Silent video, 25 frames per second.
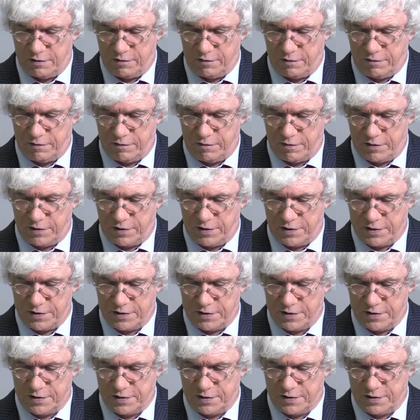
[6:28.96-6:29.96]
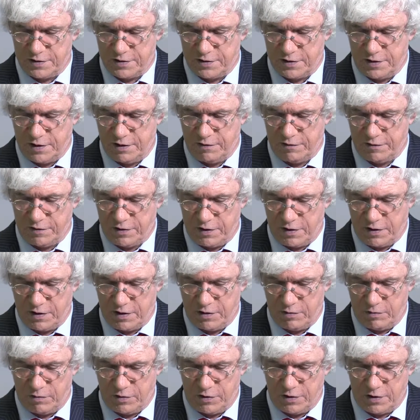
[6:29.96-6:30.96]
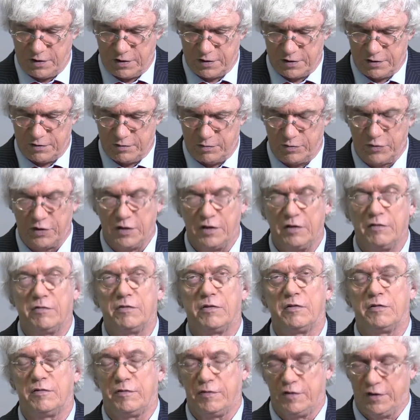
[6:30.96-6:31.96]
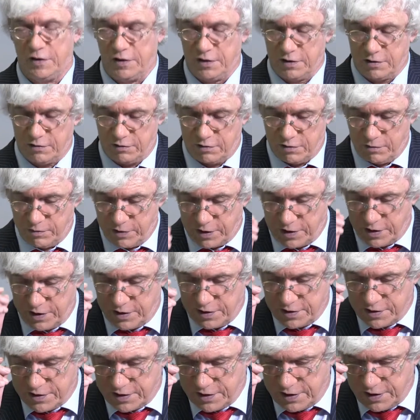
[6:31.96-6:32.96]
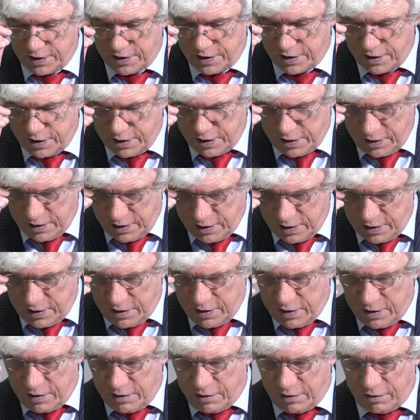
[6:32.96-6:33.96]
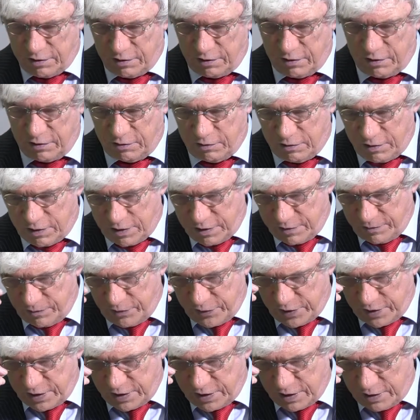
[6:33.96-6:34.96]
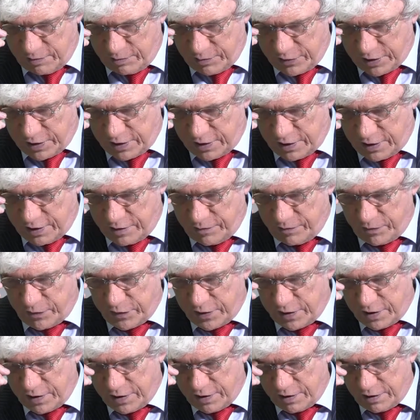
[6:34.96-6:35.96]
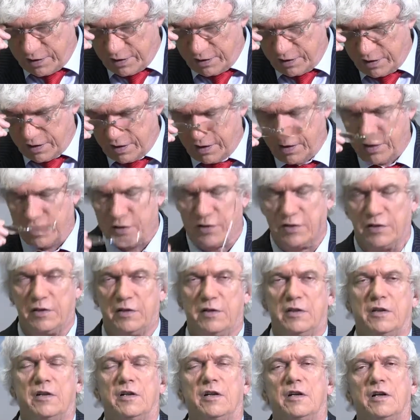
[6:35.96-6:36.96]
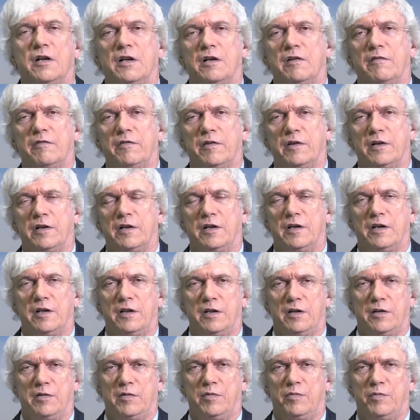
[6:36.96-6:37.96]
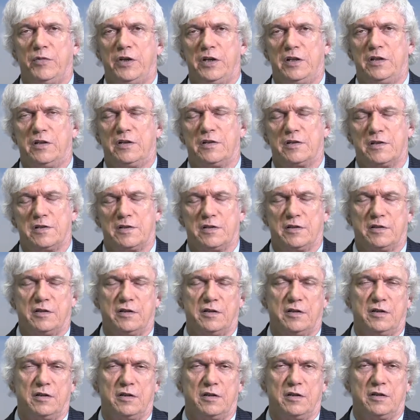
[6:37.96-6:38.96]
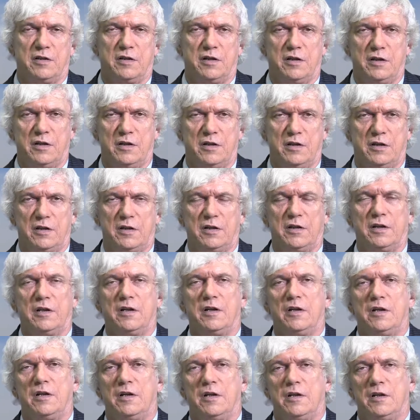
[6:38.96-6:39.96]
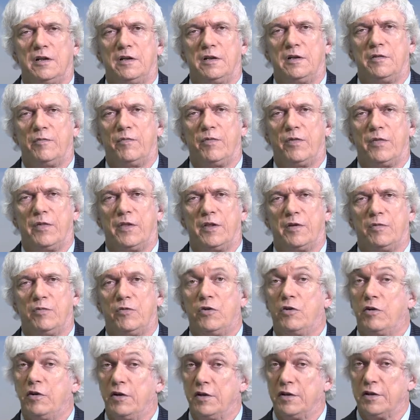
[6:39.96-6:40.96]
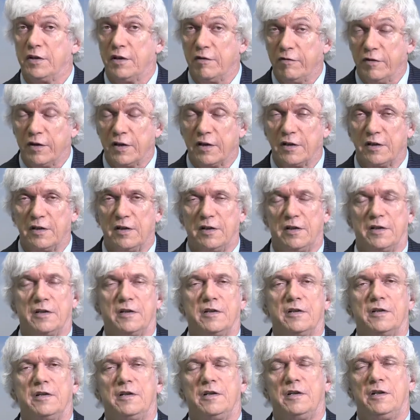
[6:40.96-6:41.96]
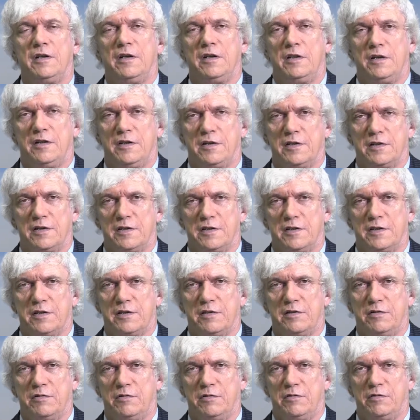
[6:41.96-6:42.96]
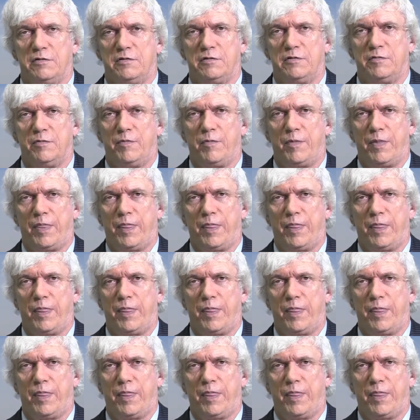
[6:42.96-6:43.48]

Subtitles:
for this FDI world to be fulfilled, or we can say the lower lambda and the larger alpha and beta star are, the more difficult it is to